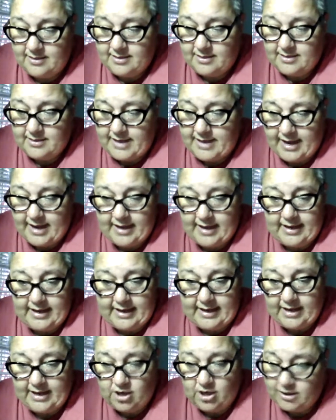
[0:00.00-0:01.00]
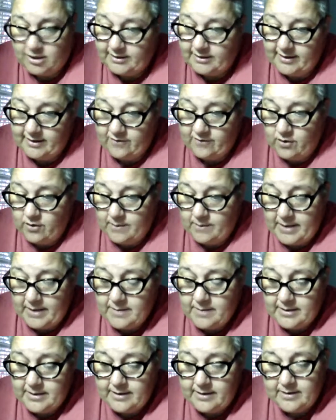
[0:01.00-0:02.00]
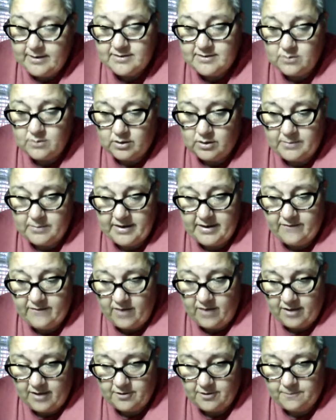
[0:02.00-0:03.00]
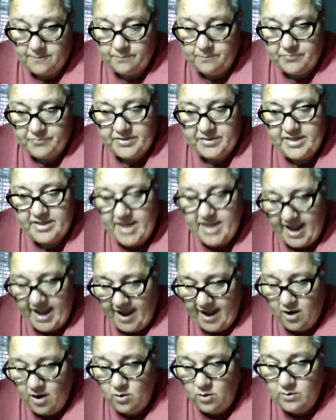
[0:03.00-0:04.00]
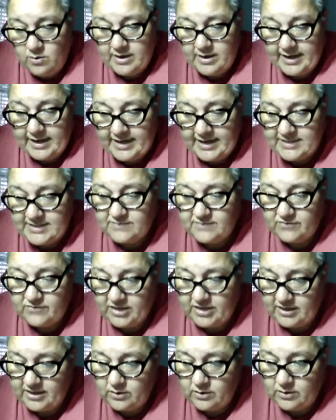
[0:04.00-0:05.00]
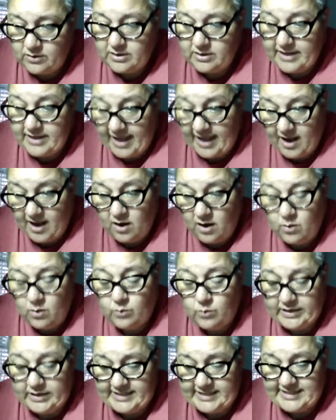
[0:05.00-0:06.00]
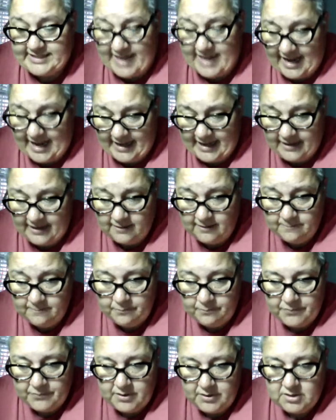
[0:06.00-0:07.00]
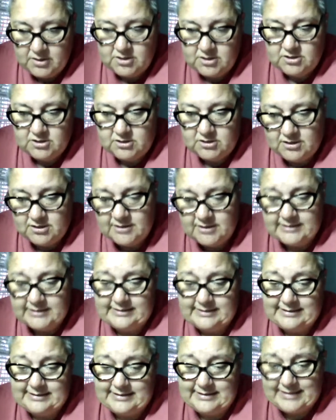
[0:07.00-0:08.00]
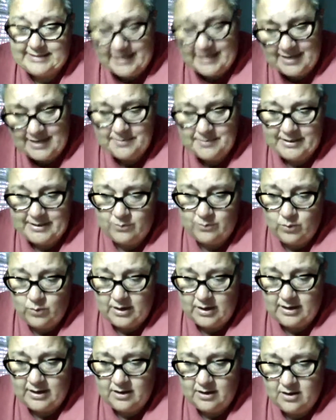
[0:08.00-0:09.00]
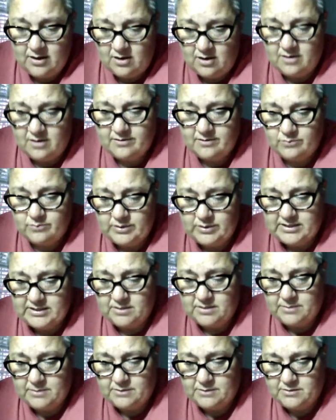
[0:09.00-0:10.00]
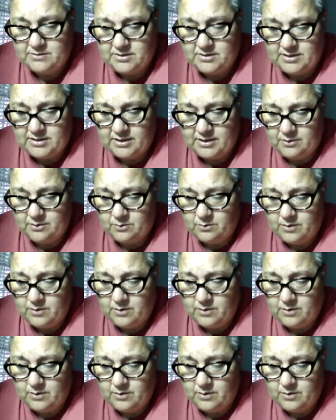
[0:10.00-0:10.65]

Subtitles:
that he couldn't give her a baby, is going to be a father. Now when he's dying, God damn it, what are we supposed to do?